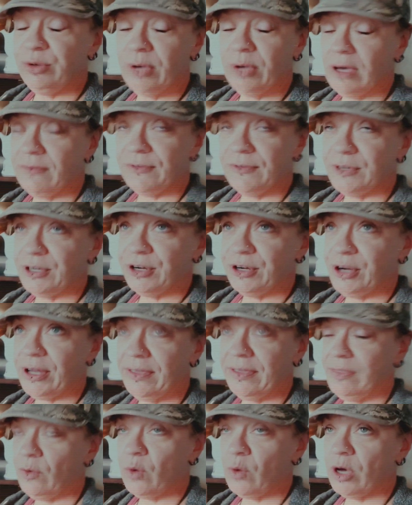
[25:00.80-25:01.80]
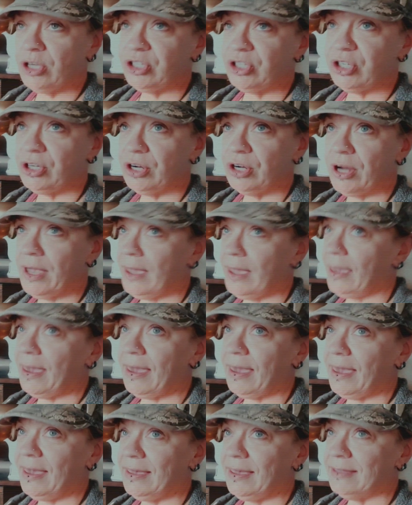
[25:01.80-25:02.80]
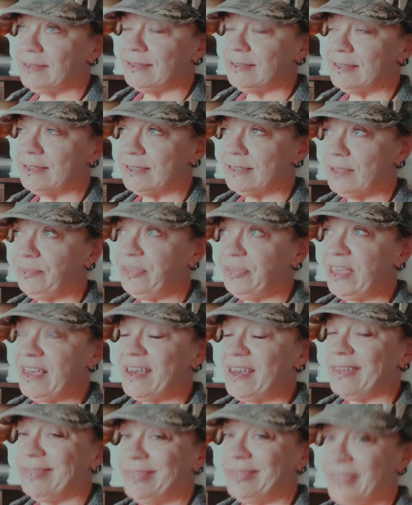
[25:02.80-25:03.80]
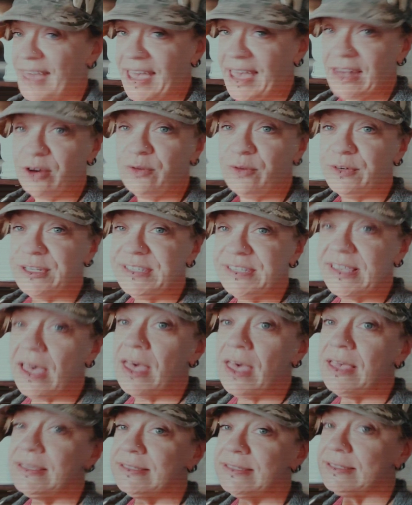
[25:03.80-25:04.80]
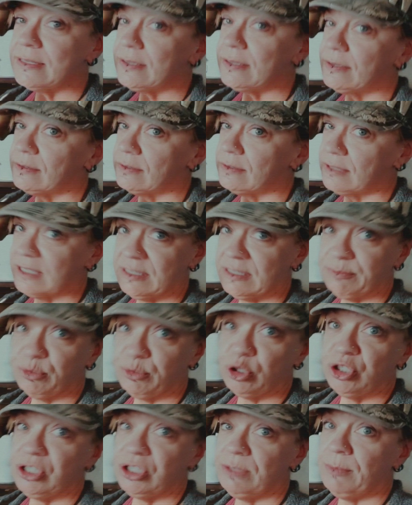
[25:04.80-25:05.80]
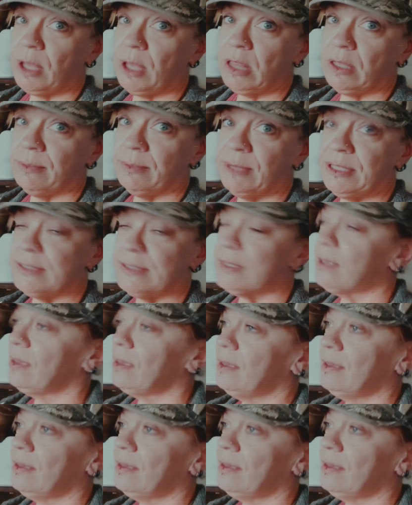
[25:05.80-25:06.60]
comforter in the washer, and something that oversized is pushing my limits.